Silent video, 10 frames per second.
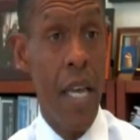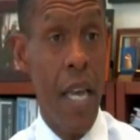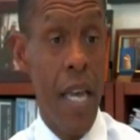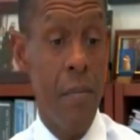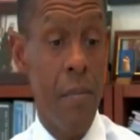
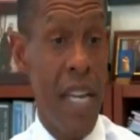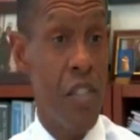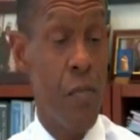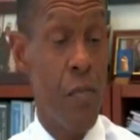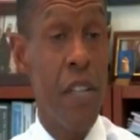and Ben
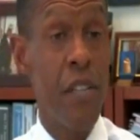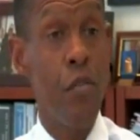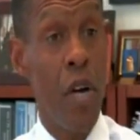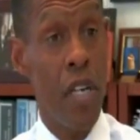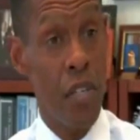Smith,
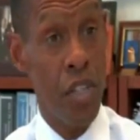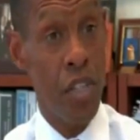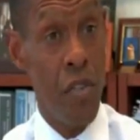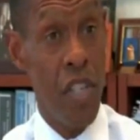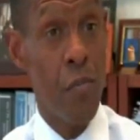who went on a
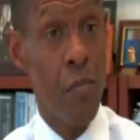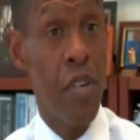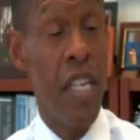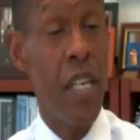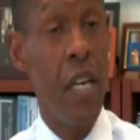shooting
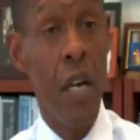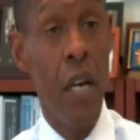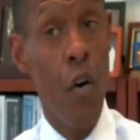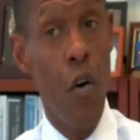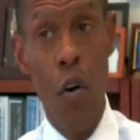spree
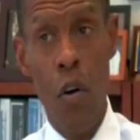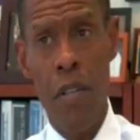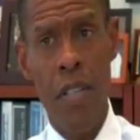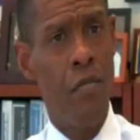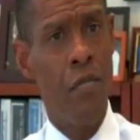
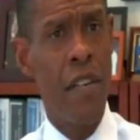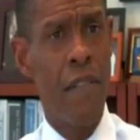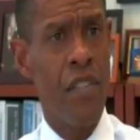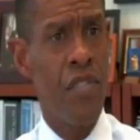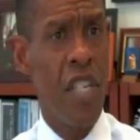in 3
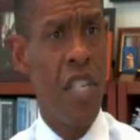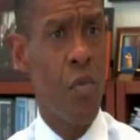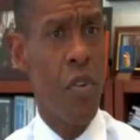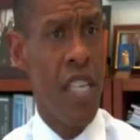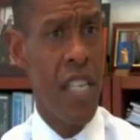different cities
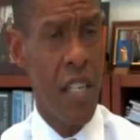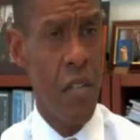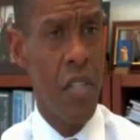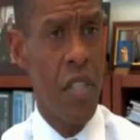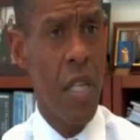where he
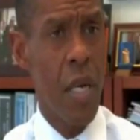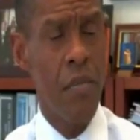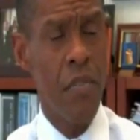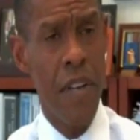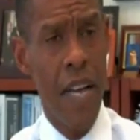killed a
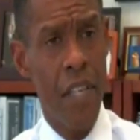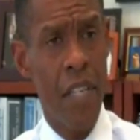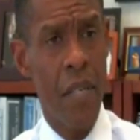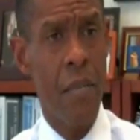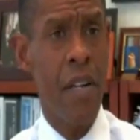number of
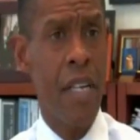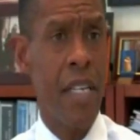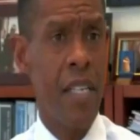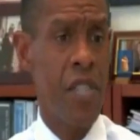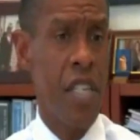African
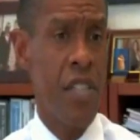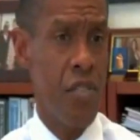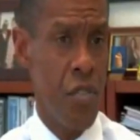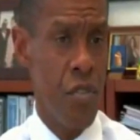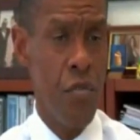Americans and
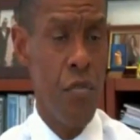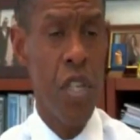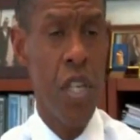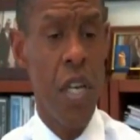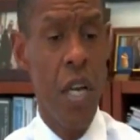Jews